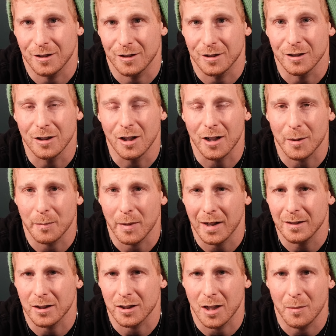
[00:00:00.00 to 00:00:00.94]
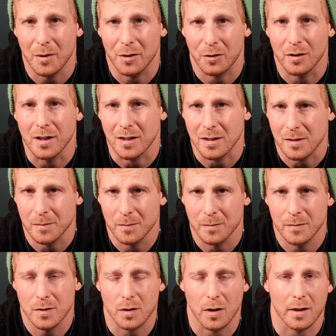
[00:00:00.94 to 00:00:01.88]
good luck and bad luck come in threes.
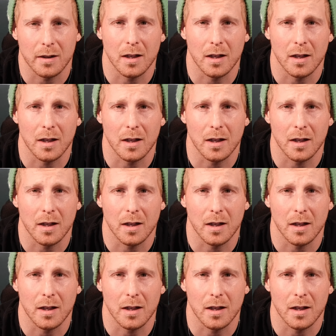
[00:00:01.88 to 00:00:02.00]
So I